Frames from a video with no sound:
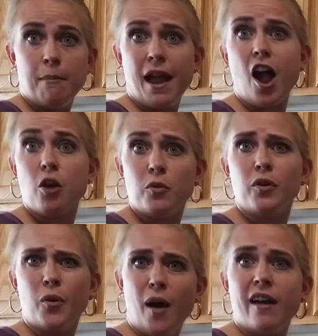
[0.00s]
My Heart
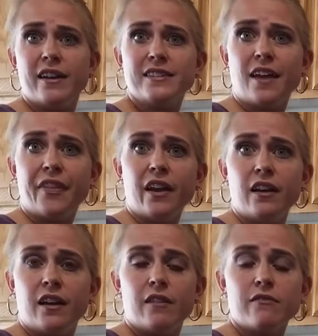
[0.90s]
Will Go On is on
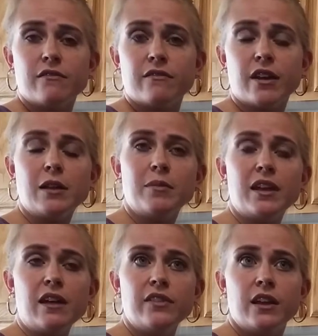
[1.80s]
there. Right,
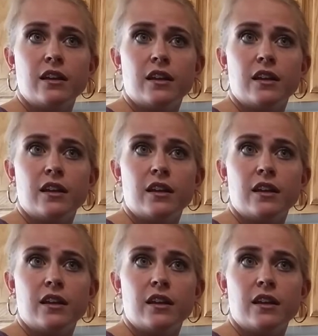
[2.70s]
Amanda?